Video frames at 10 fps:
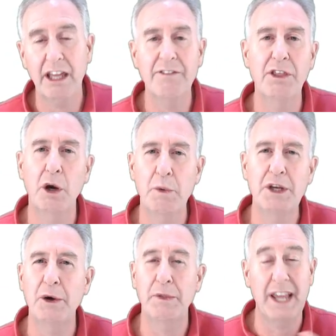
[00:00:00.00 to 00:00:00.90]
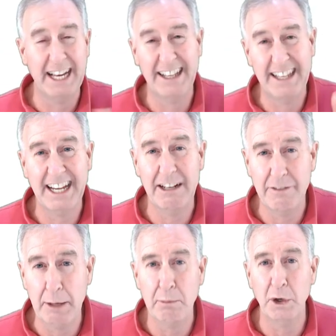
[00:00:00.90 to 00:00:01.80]
even though we know negative
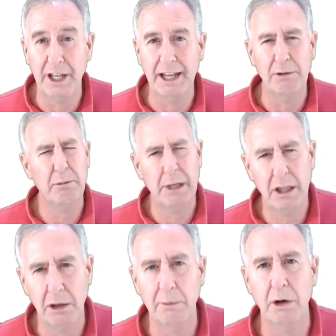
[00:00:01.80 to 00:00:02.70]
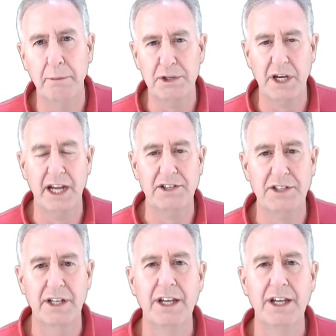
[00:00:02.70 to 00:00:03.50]
9.8. will be a little more precise.